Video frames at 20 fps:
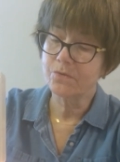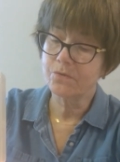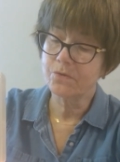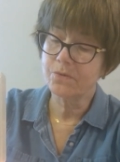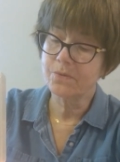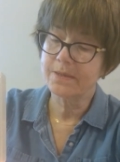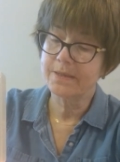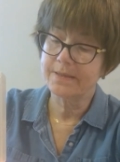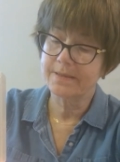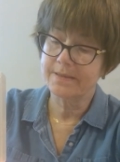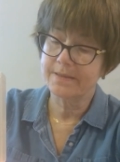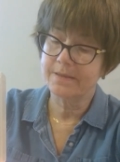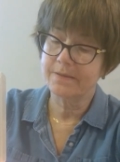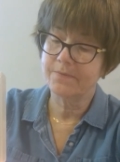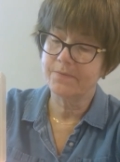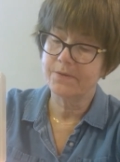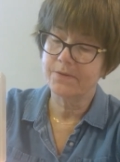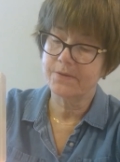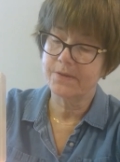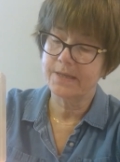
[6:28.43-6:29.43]
through it is at the
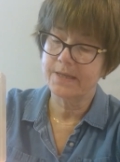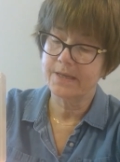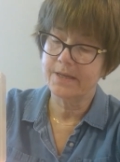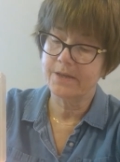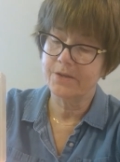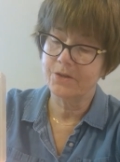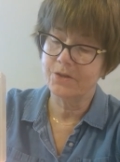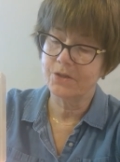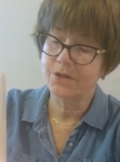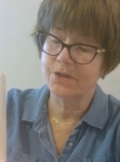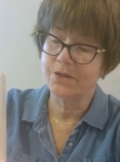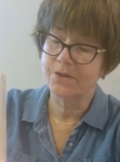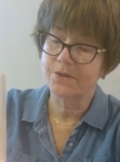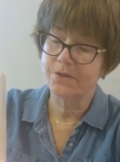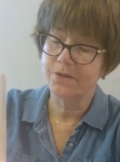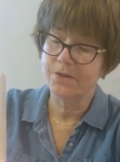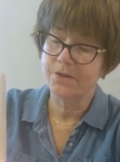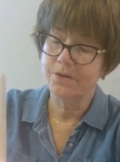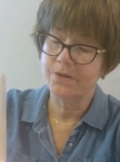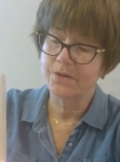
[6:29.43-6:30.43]
very edge
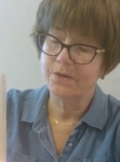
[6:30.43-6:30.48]
here.